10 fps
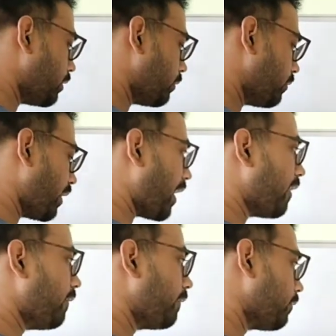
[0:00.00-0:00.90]
we
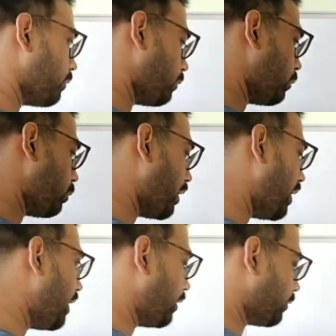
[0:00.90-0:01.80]
have OL
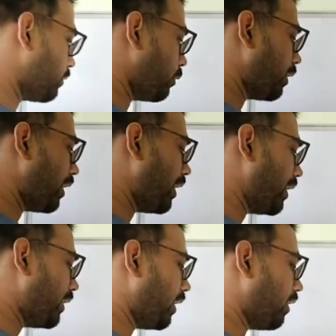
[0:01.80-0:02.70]

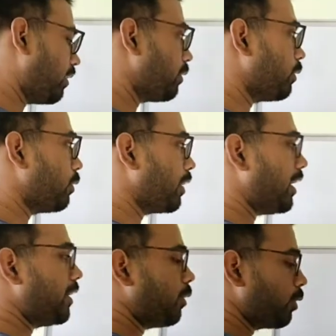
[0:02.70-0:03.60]
and
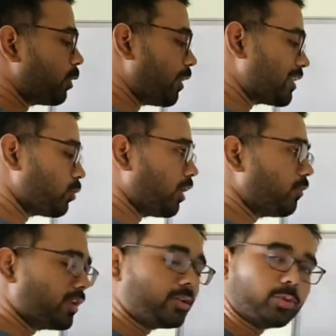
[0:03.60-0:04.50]
OQ as
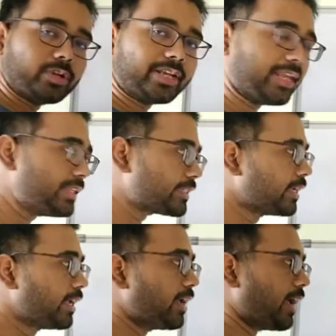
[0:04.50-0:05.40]
1 unit each,
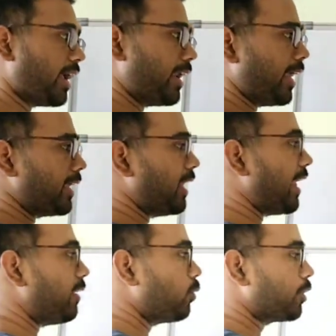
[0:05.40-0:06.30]
and angle
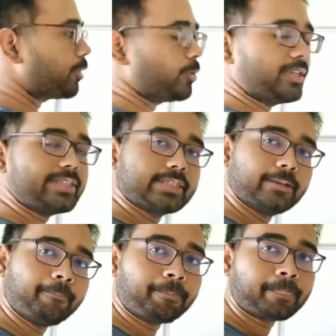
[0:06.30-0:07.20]
LOQ is
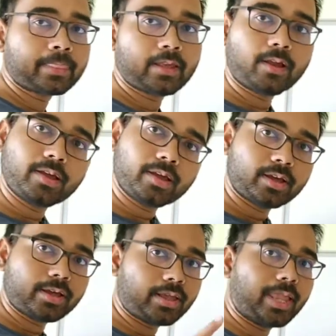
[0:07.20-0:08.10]

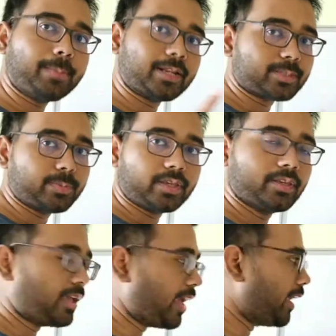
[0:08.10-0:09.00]
A plus B,
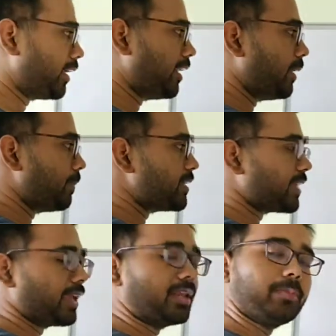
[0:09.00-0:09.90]
angle A plus
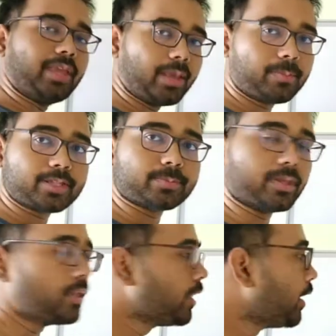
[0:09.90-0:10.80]
angle B, A plus B.
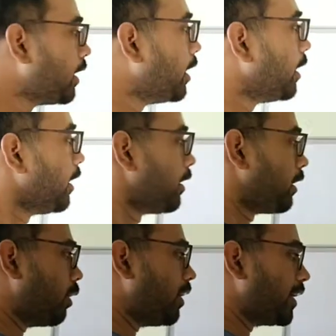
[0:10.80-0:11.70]

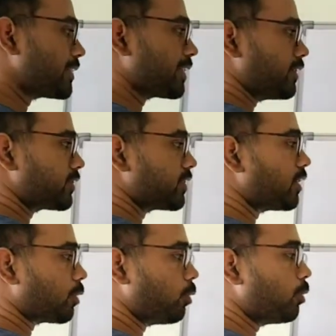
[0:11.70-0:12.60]
Now let us
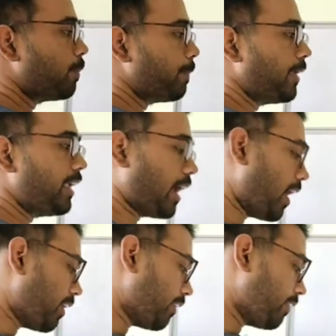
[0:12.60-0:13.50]
consider
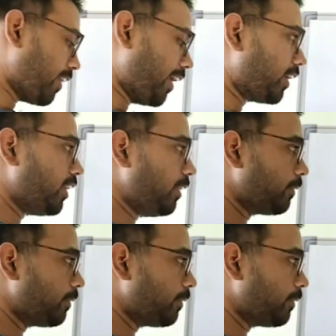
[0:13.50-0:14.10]
OPR, triangle